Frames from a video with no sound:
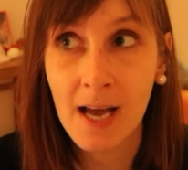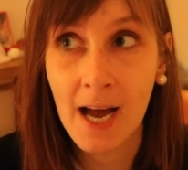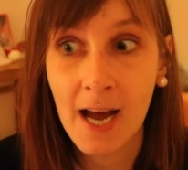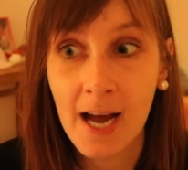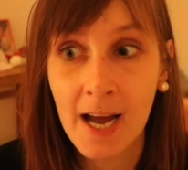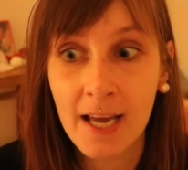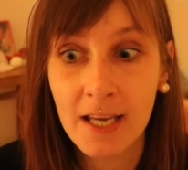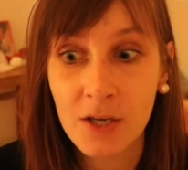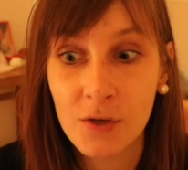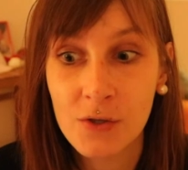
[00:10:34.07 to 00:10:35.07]

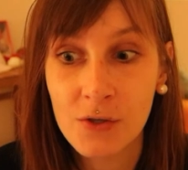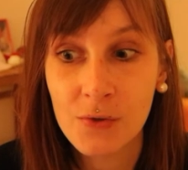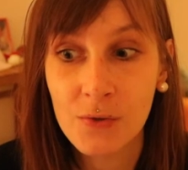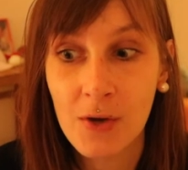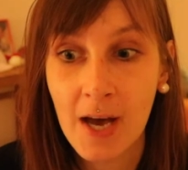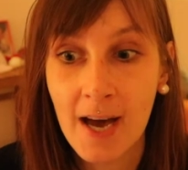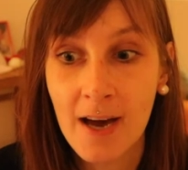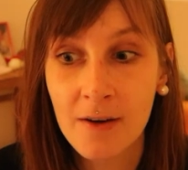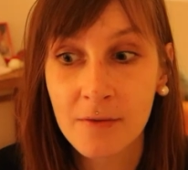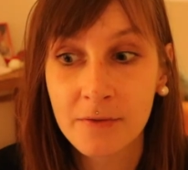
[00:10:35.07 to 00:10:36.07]
I used to
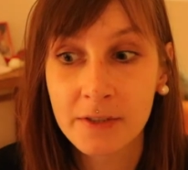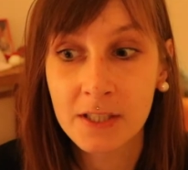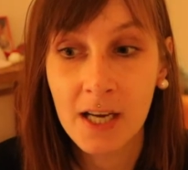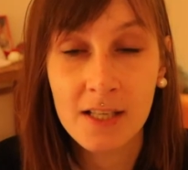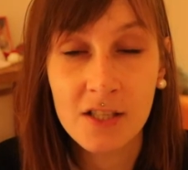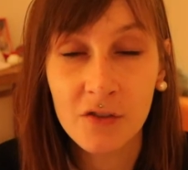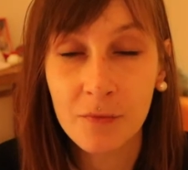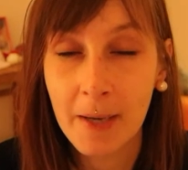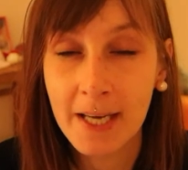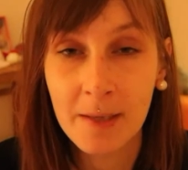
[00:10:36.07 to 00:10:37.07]
have tons of
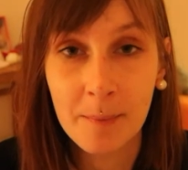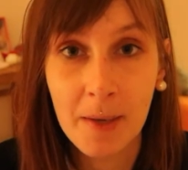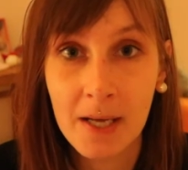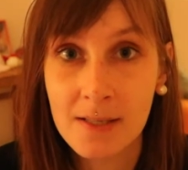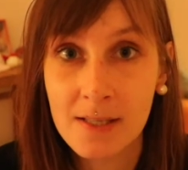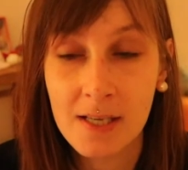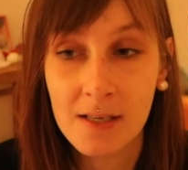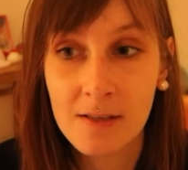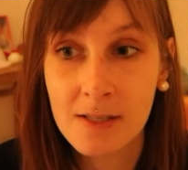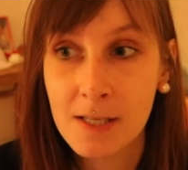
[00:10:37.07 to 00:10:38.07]
pen and
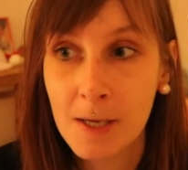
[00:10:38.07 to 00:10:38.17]
pencils